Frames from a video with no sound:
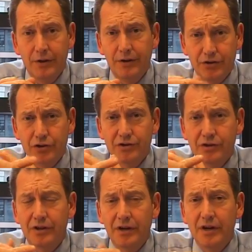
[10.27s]
It's
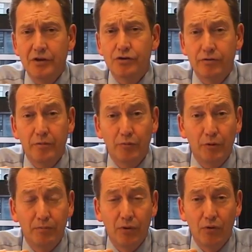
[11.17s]
just an interim
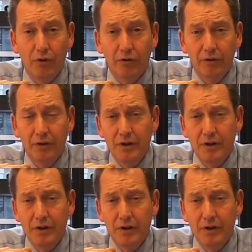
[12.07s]
report,